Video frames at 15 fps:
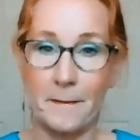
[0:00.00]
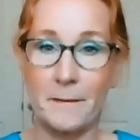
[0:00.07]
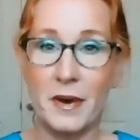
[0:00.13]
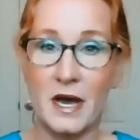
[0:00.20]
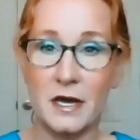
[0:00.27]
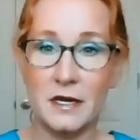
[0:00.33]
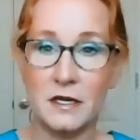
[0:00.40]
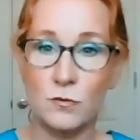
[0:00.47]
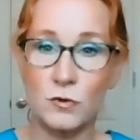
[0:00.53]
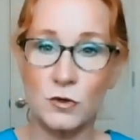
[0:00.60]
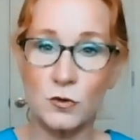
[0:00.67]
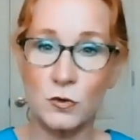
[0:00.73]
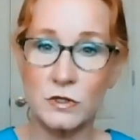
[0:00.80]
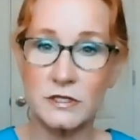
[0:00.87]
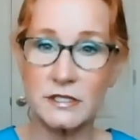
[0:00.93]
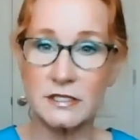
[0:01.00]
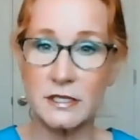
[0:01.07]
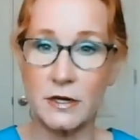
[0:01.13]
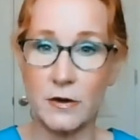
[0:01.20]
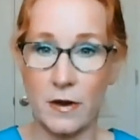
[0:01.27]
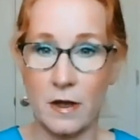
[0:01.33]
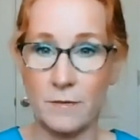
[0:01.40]
Body Renewal
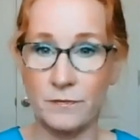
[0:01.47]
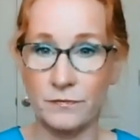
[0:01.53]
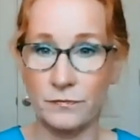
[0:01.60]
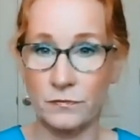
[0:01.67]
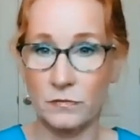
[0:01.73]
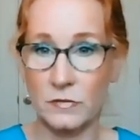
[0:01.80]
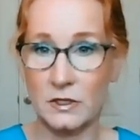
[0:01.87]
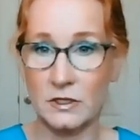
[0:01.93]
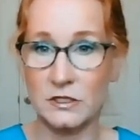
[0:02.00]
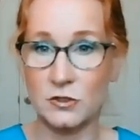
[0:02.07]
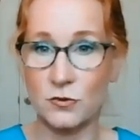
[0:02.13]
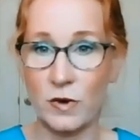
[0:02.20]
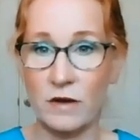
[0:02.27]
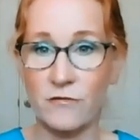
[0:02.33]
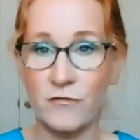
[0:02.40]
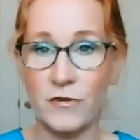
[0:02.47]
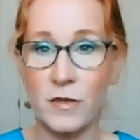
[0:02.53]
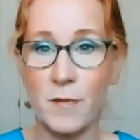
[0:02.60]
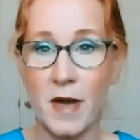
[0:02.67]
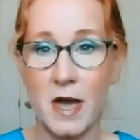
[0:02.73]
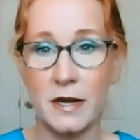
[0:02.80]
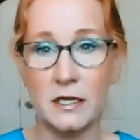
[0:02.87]
Serum is great for the
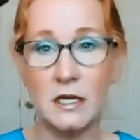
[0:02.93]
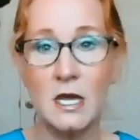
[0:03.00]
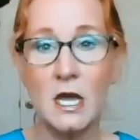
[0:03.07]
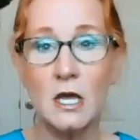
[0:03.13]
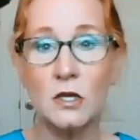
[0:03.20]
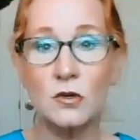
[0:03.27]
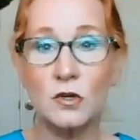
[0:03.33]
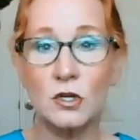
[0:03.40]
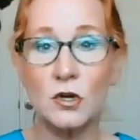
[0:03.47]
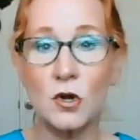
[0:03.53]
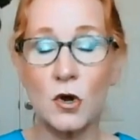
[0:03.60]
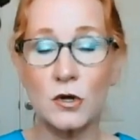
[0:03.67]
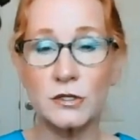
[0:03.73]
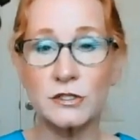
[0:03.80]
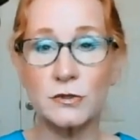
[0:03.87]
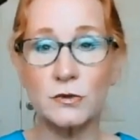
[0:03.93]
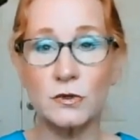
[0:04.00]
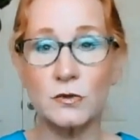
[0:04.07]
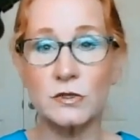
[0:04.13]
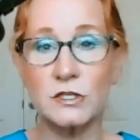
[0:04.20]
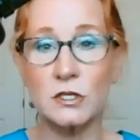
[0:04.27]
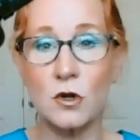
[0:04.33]
body. You can also
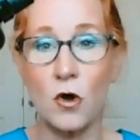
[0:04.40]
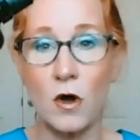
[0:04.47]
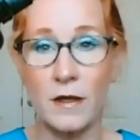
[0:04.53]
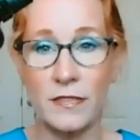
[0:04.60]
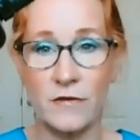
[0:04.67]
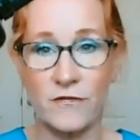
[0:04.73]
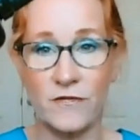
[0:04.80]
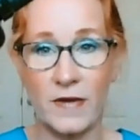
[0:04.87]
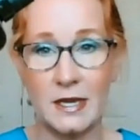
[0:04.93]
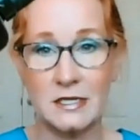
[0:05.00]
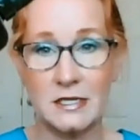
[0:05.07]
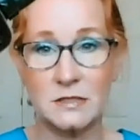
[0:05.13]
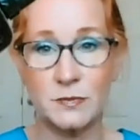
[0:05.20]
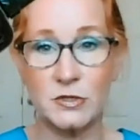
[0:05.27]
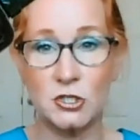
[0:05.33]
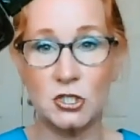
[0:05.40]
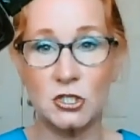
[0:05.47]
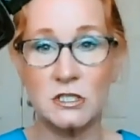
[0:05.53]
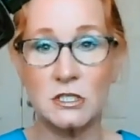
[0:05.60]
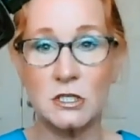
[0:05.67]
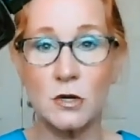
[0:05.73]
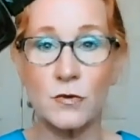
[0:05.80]
use it on the face, but
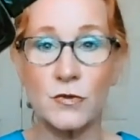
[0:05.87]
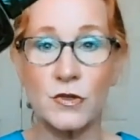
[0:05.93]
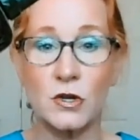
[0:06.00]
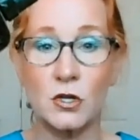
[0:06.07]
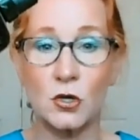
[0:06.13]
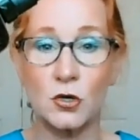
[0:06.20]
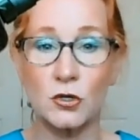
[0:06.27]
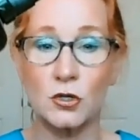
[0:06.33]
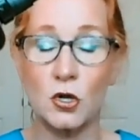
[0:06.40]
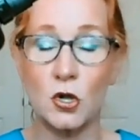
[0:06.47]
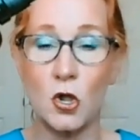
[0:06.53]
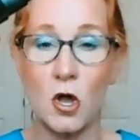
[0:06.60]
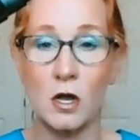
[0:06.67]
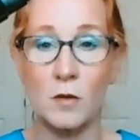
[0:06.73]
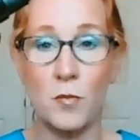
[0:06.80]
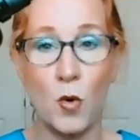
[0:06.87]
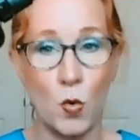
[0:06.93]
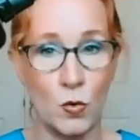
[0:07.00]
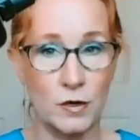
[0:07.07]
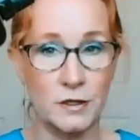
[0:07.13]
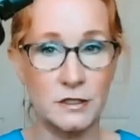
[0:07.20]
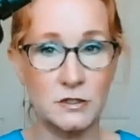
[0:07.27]
just know that it could clog
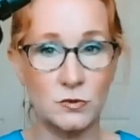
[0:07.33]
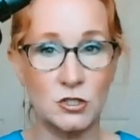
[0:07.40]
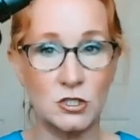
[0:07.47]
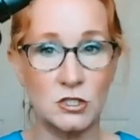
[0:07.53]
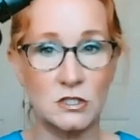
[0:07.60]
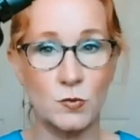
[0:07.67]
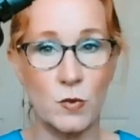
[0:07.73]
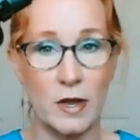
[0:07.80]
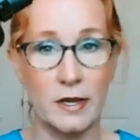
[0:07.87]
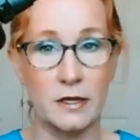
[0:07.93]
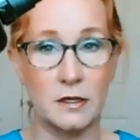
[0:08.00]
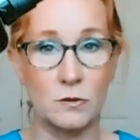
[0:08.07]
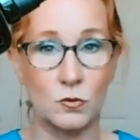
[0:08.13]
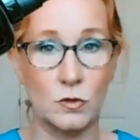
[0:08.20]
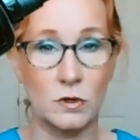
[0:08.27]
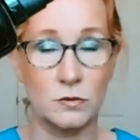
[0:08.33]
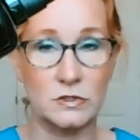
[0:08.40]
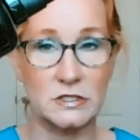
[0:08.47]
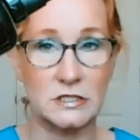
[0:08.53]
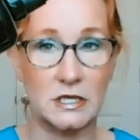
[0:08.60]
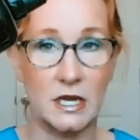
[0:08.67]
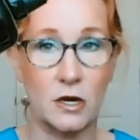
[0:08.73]
pores, which is why it
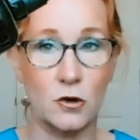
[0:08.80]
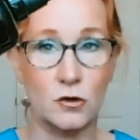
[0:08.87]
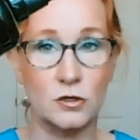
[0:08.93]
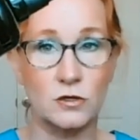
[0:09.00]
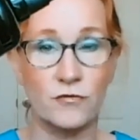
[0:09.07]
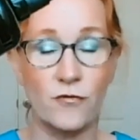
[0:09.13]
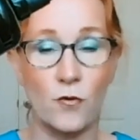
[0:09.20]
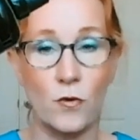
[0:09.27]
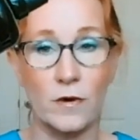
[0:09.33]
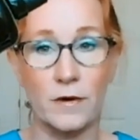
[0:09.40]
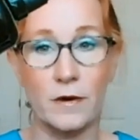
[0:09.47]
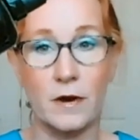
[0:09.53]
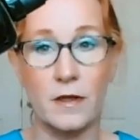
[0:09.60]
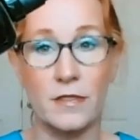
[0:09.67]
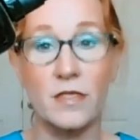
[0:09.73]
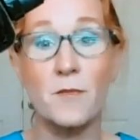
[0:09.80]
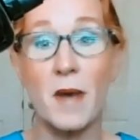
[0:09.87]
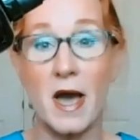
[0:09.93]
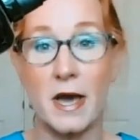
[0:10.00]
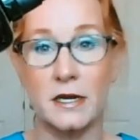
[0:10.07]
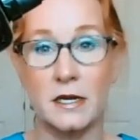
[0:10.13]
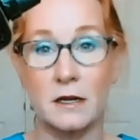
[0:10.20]
was geared for the
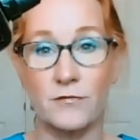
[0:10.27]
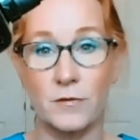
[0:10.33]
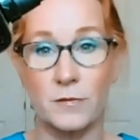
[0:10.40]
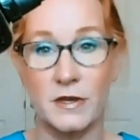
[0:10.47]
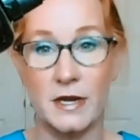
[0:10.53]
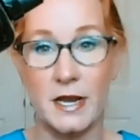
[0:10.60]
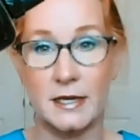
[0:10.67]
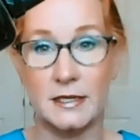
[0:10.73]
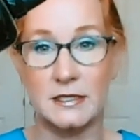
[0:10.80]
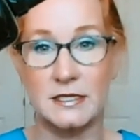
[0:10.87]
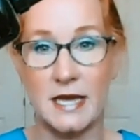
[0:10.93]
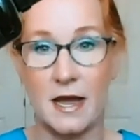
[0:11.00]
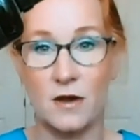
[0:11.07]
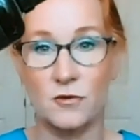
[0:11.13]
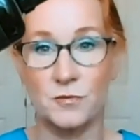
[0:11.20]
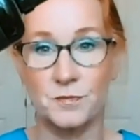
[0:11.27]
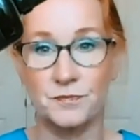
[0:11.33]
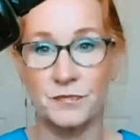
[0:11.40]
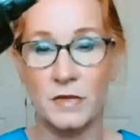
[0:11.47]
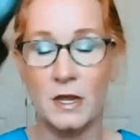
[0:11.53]
body from the neck down.